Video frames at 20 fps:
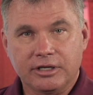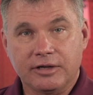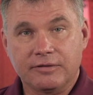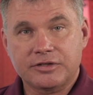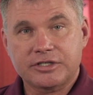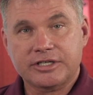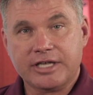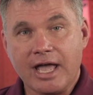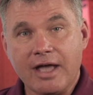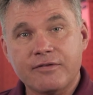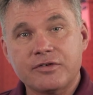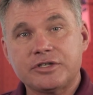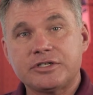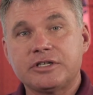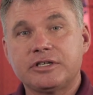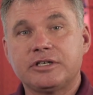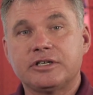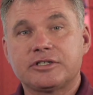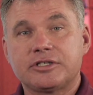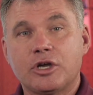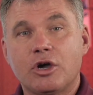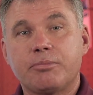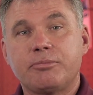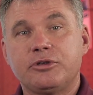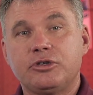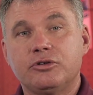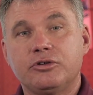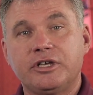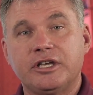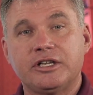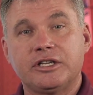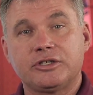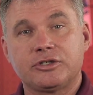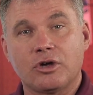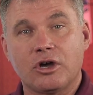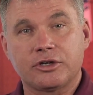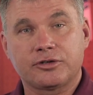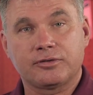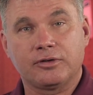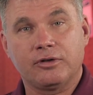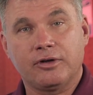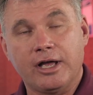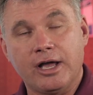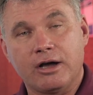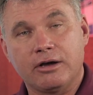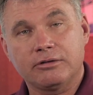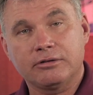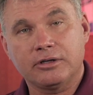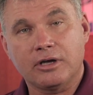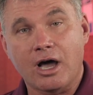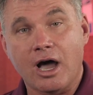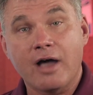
If scavenging is helping you get exhaust flow out,